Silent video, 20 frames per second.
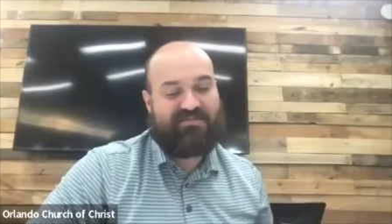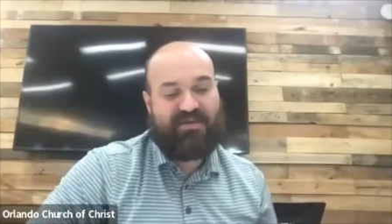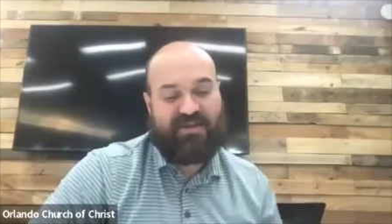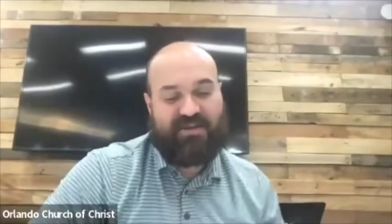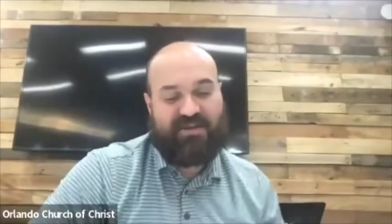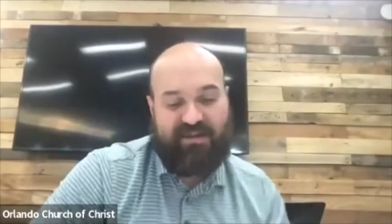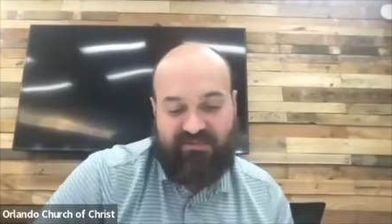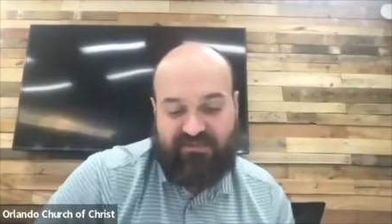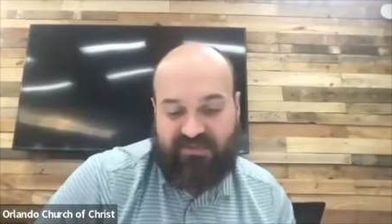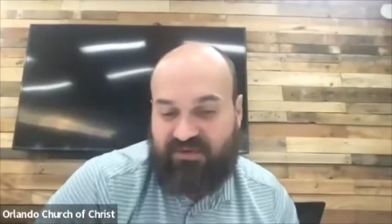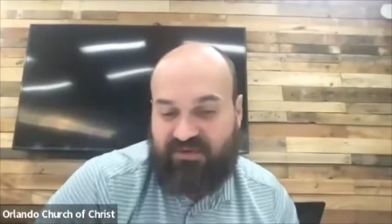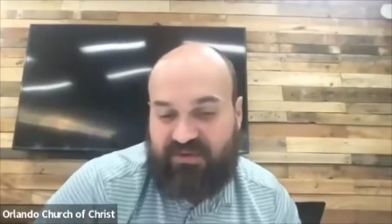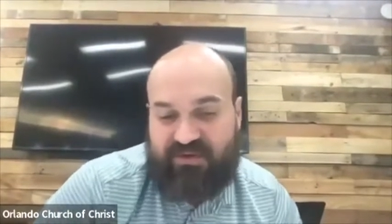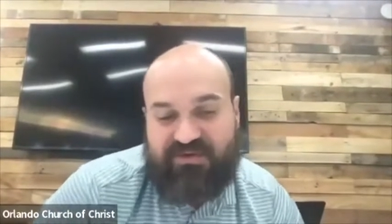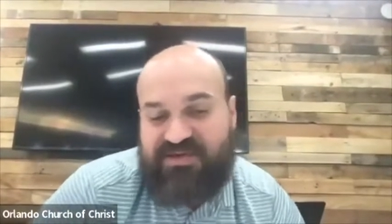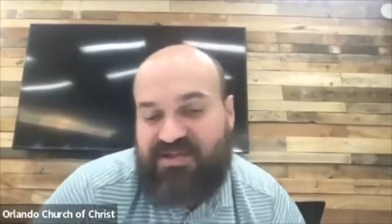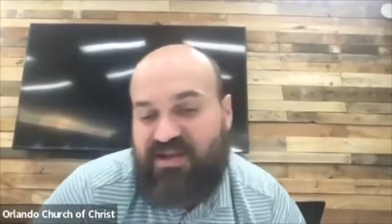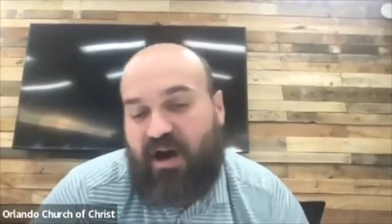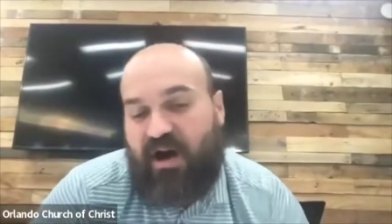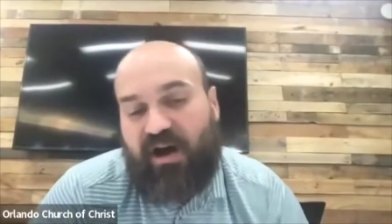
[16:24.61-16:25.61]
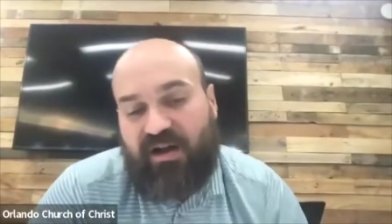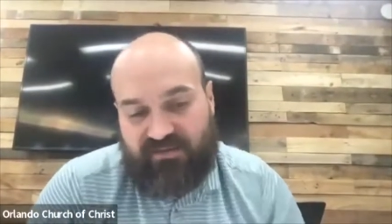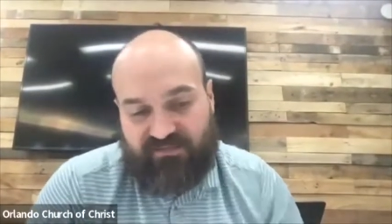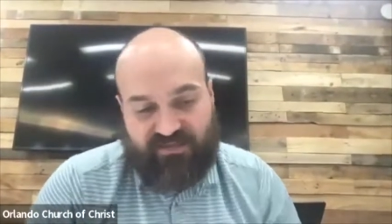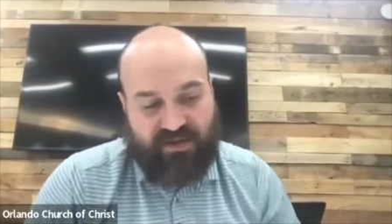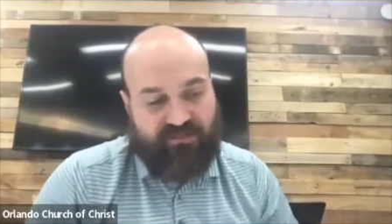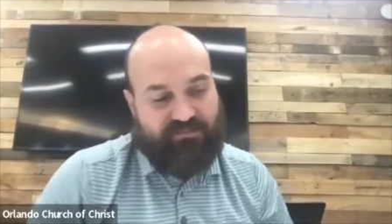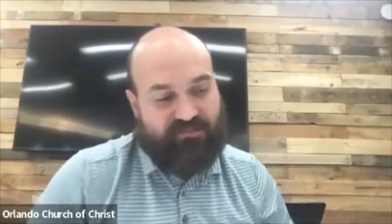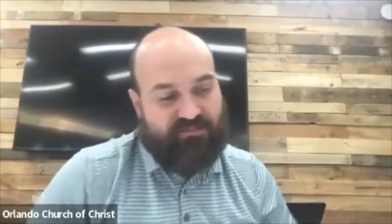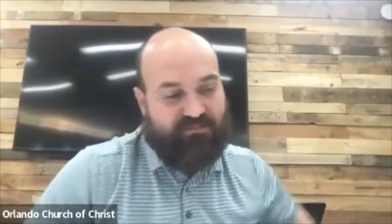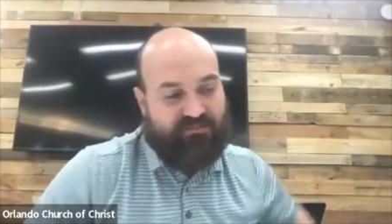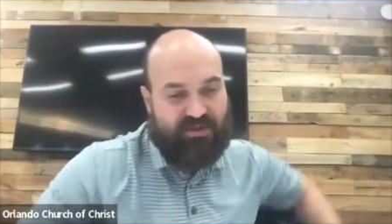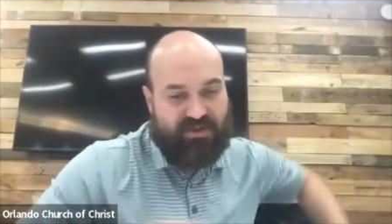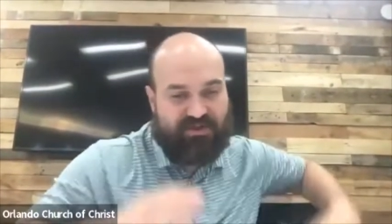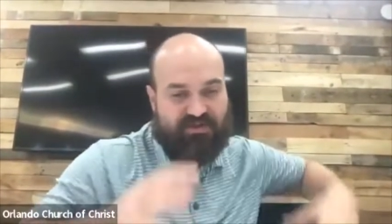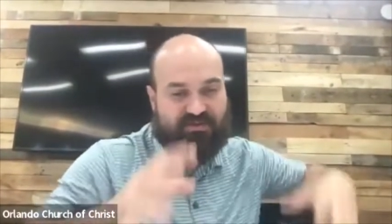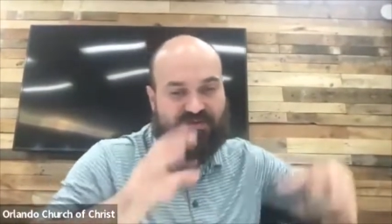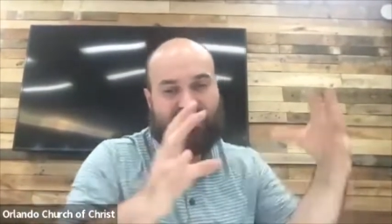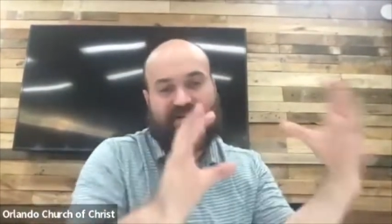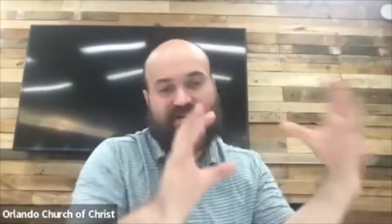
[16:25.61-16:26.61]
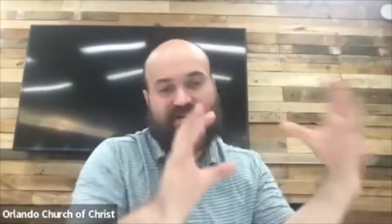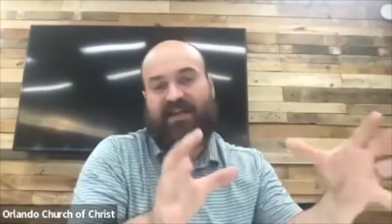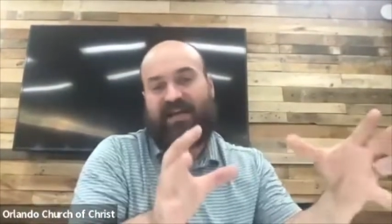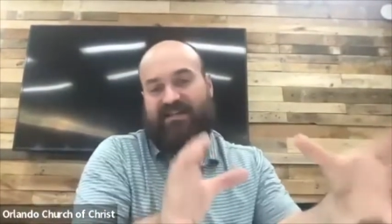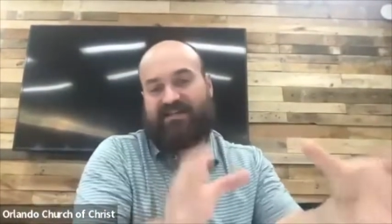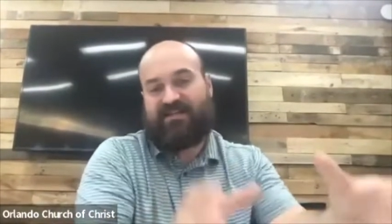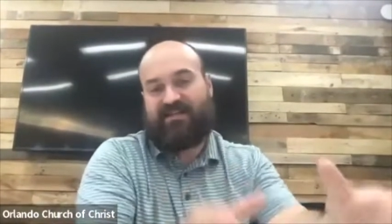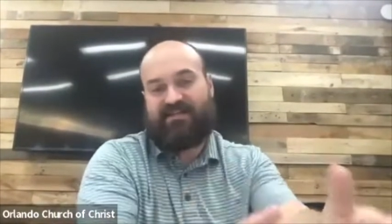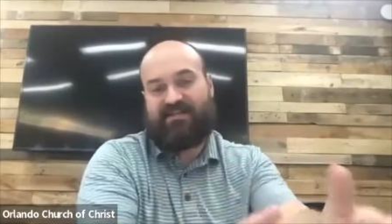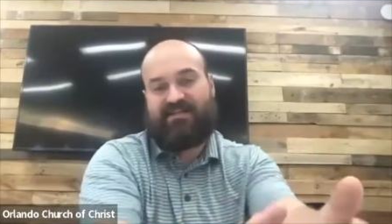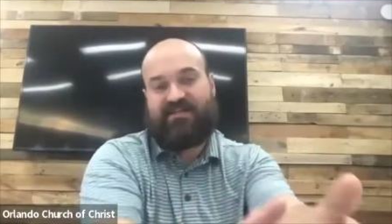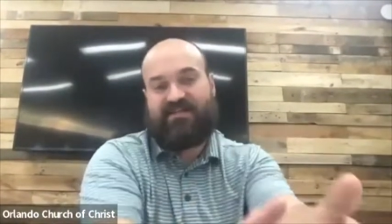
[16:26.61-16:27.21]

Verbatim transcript: But if you used all of them, but you neglected to